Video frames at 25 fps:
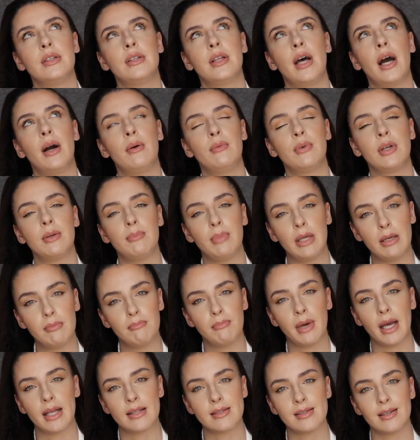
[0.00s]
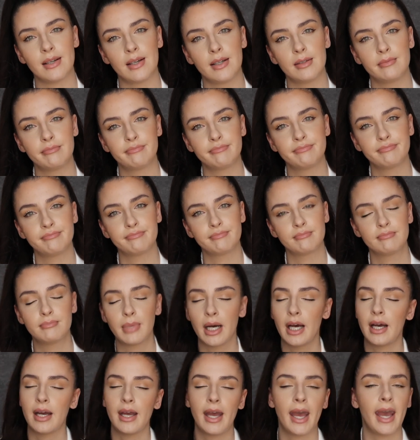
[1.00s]
that would have been better.
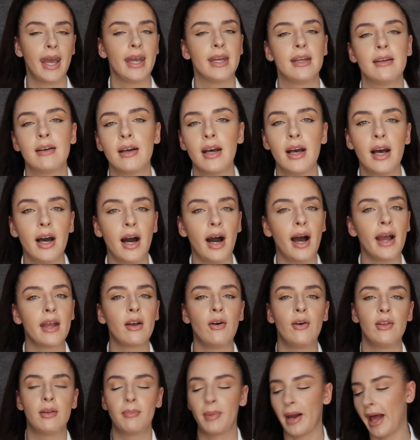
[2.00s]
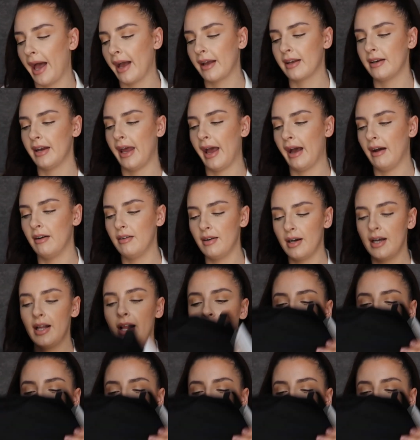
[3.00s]
But hey, I got the black now.